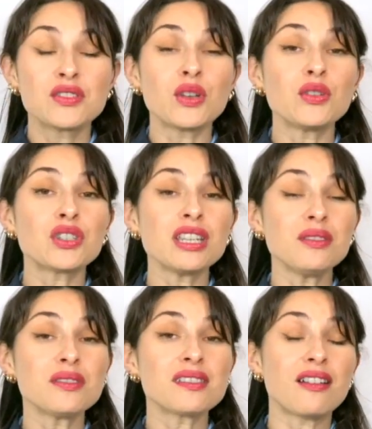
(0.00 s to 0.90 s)
So
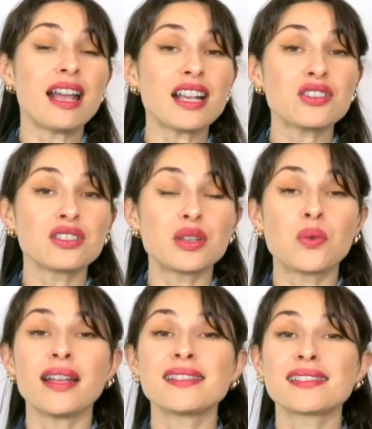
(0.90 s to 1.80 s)
shingles are actually
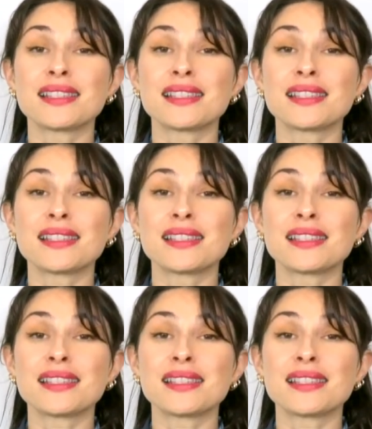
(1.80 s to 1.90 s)
quite